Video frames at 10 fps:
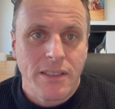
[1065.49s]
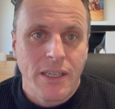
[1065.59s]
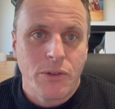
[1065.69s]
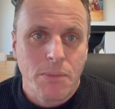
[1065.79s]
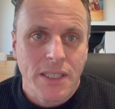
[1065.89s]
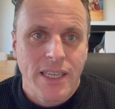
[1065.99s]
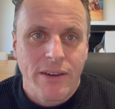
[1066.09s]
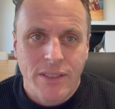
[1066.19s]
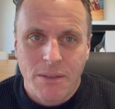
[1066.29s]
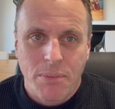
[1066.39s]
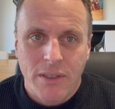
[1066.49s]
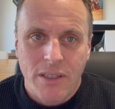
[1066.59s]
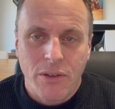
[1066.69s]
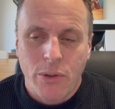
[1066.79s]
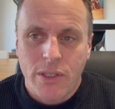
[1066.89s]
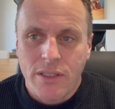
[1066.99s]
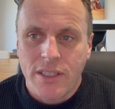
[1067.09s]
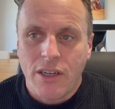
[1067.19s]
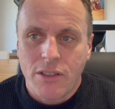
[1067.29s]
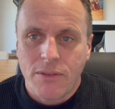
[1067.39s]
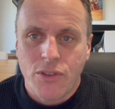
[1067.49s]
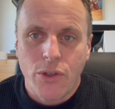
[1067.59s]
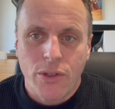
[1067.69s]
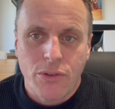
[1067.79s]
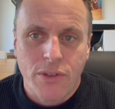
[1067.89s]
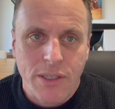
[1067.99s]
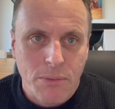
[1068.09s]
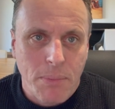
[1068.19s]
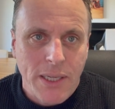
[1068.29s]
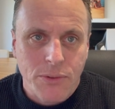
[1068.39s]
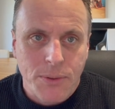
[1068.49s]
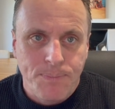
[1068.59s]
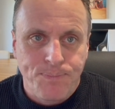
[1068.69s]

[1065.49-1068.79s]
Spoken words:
it was mid-terrace, that's pretty the only questions it asked, of £200,000.